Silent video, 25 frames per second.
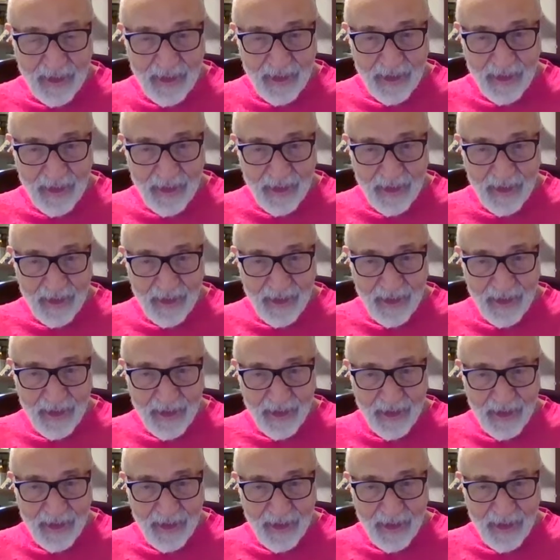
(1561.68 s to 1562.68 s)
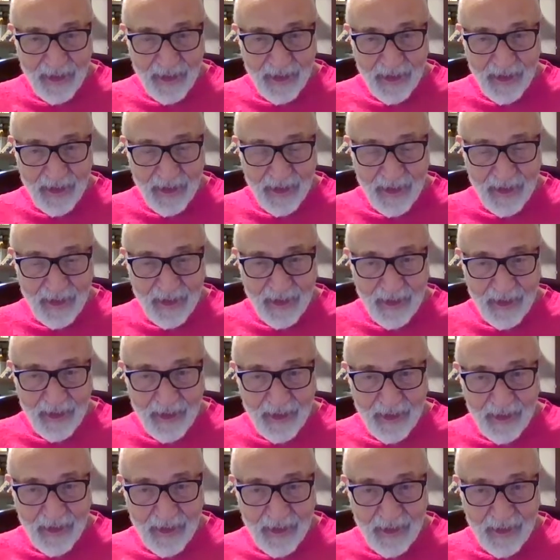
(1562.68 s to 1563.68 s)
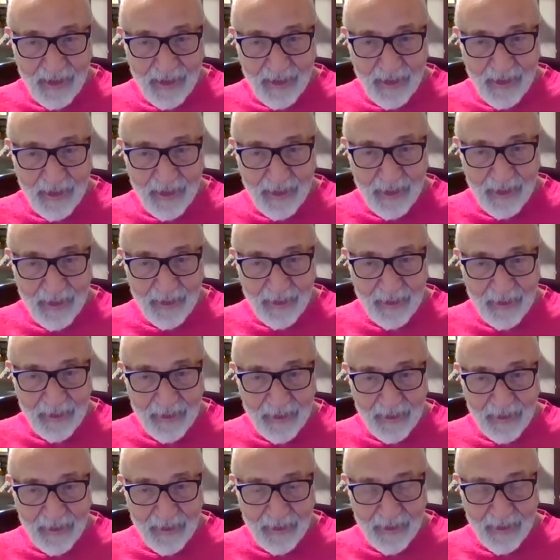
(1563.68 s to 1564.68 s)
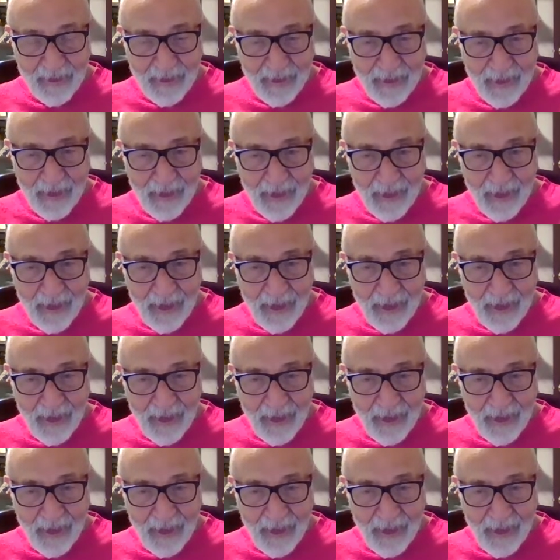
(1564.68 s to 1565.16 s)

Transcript: No words are spoken by the person on screen.